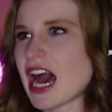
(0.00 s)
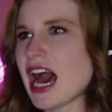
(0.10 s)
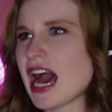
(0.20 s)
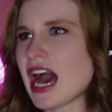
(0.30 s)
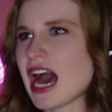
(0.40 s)

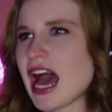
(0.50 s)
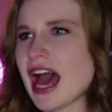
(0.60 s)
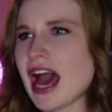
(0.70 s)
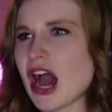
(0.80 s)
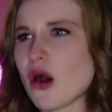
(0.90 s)
Ah!
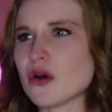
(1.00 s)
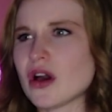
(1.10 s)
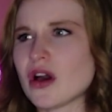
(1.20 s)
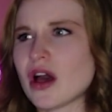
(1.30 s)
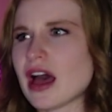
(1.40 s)
Ow!
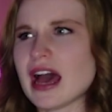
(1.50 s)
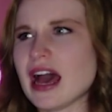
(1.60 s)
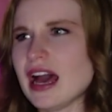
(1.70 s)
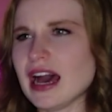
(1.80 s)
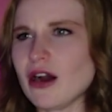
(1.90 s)

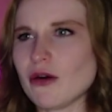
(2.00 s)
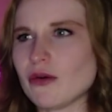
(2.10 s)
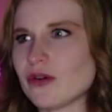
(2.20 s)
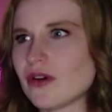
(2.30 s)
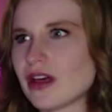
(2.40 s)
Ow!
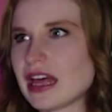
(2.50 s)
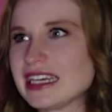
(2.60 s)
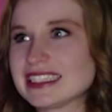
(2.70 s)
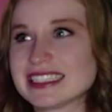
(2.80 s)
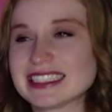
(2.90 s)

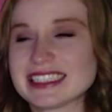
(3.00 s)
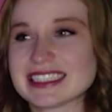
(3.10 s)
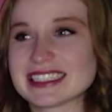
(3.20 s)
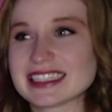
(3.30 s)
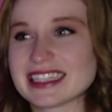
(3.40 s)

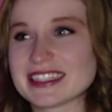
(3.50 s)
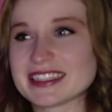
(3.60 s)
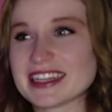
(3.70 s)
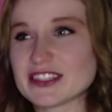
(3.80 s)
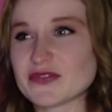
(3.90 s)

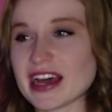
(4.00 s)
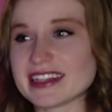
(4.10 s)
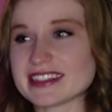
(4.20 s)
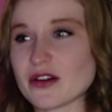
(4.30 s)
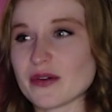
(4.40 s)
This
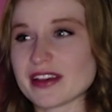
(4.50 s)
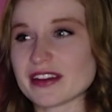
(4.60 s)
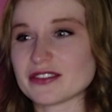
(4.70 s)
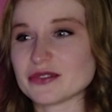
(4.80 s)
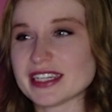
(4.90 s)
fight is
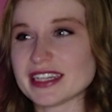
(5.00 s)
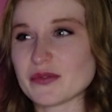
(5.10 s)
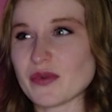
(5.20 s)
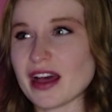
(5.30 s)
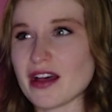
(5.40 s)
going
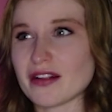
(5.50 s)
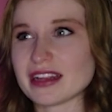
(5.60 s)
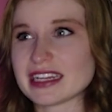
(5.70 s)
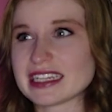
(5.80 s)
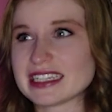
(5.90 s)
really
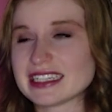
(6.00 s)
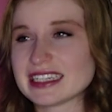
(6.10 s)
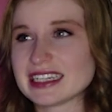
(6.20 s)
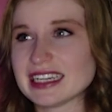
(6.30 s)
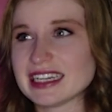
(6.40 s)
well.
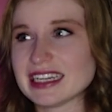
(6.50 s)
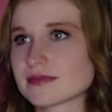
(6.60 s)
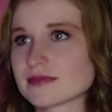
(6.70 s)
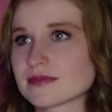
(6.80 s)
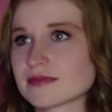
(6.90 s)

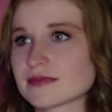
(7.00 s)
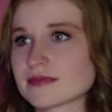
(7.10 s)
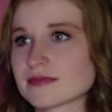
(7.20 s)
Very important.